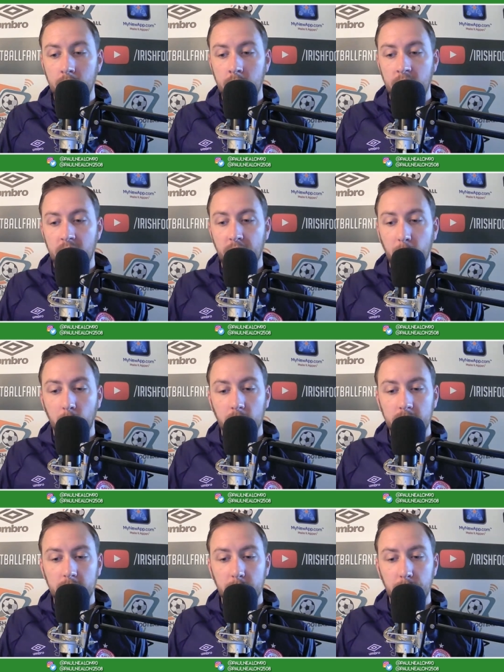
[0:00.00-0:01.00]
if he
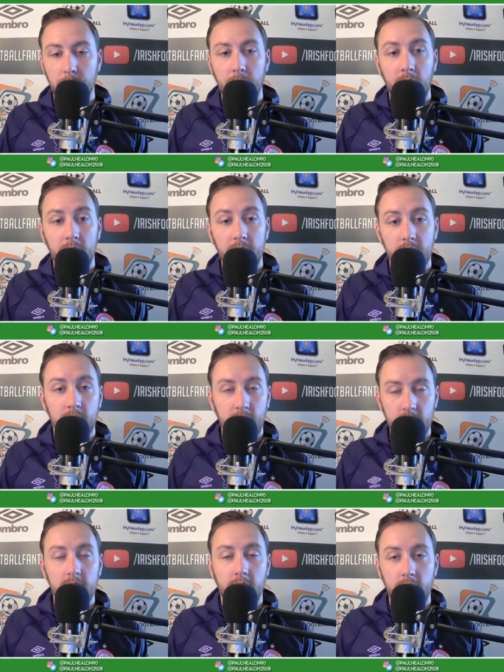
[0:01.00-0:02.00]
wants to propel his
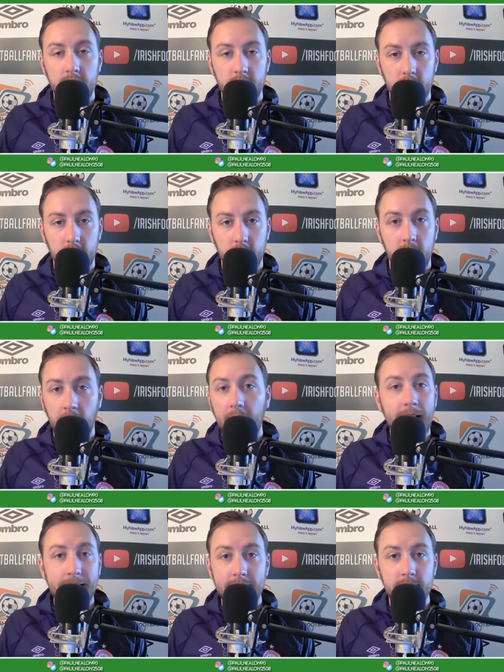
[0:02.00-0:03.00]
international career, he
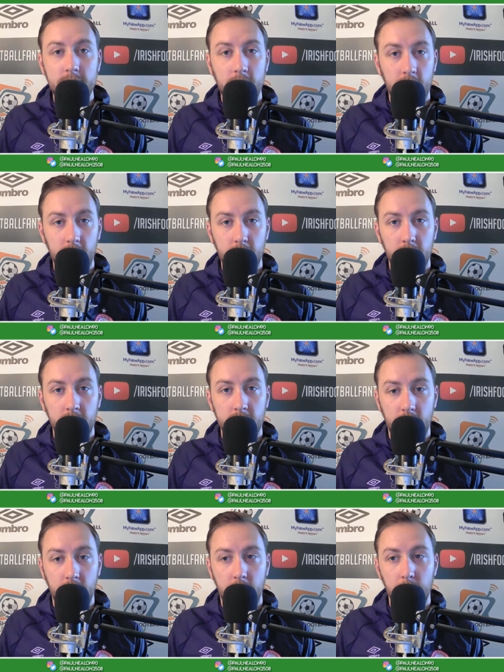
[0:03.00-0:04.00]
needs to leave West
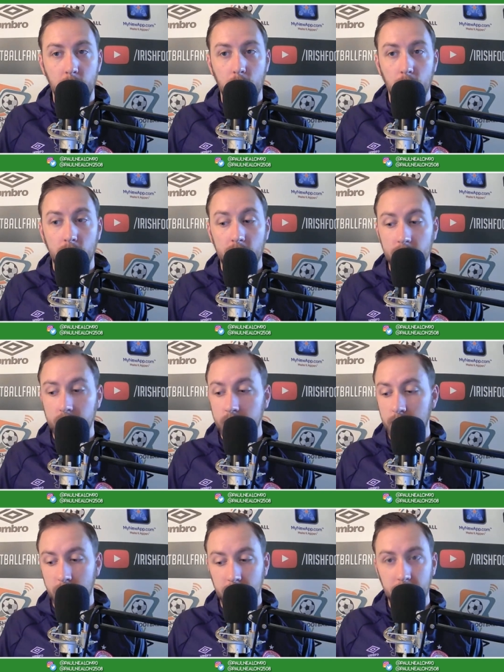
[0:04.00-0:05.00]
Ham or else
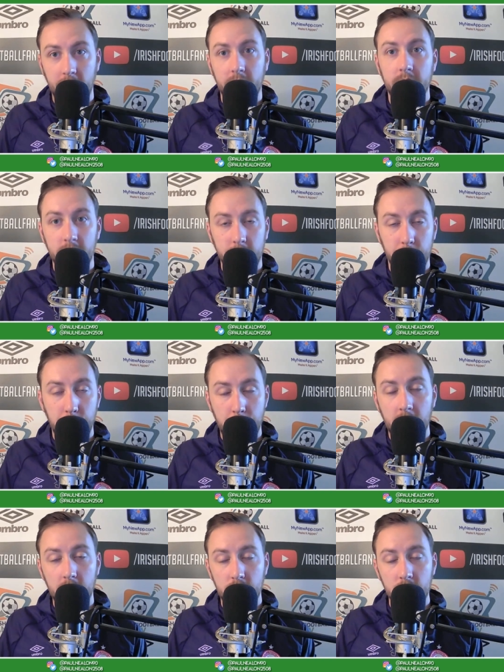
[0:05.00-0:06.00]
next season
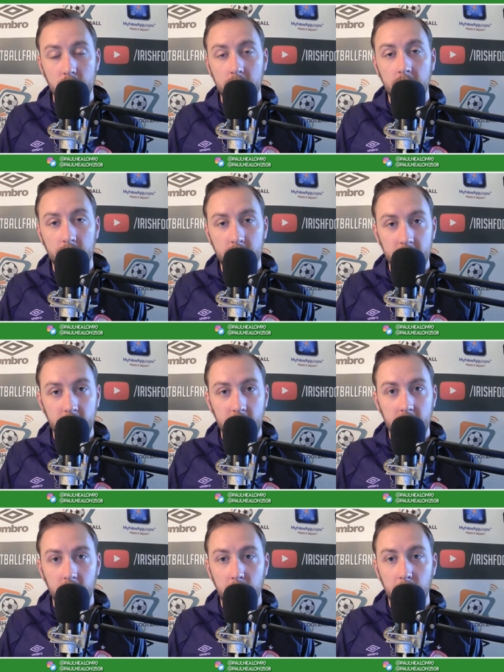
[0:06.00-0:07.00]
make sure that he's in that
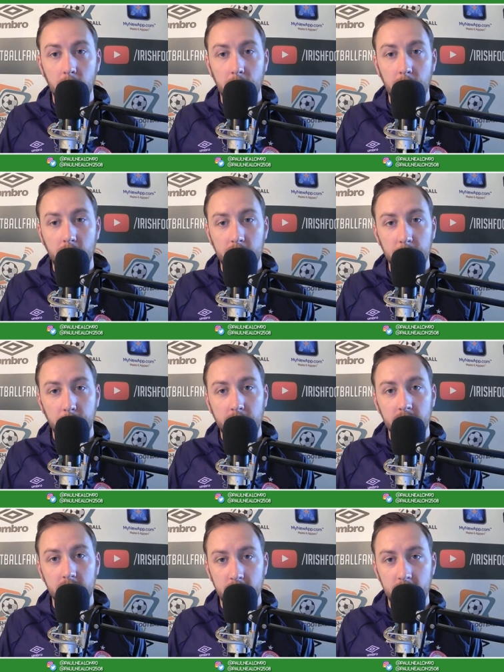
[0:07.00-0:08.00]
team. As I
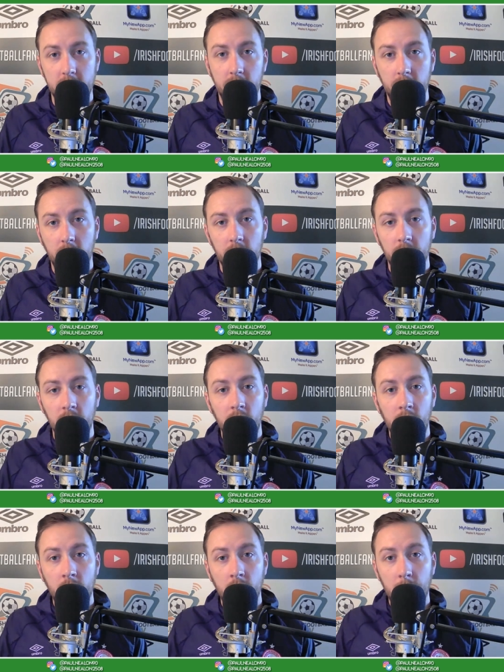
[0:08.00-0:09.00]
mentioned earlier on,
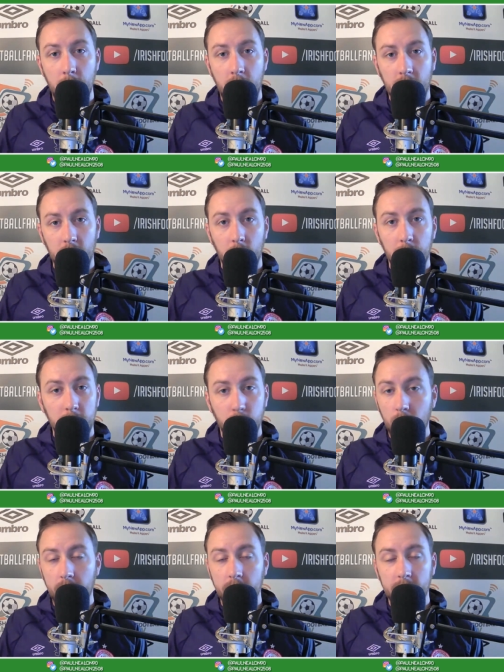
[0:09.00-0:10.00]
Mark Noble's
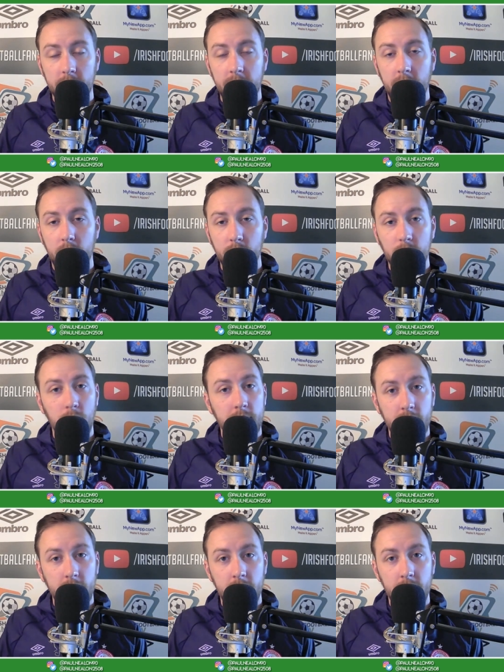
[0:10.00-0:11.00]
winding down, so I
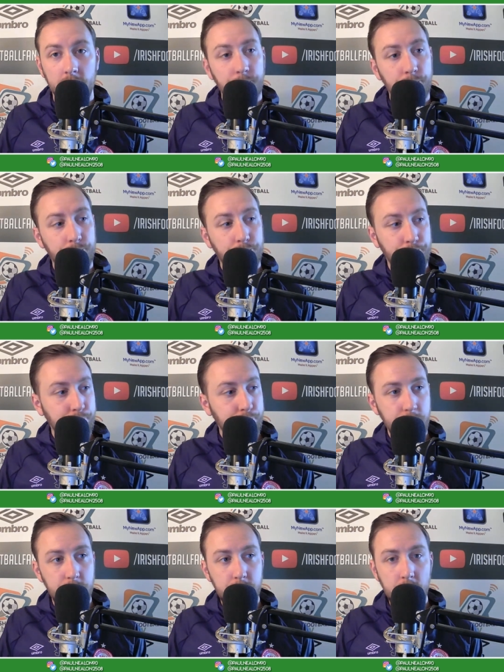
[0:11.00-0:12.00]
think
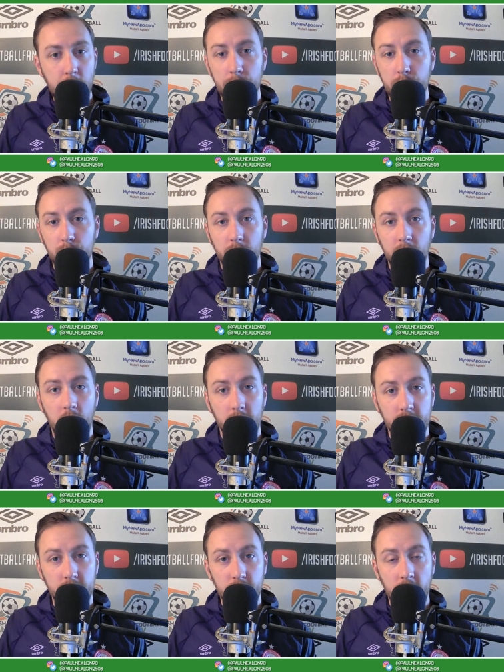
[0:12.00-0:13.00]
between
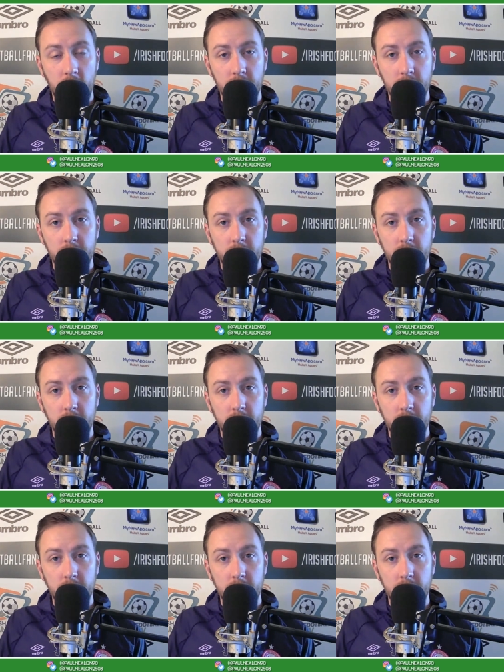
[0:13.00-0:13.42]
Coventry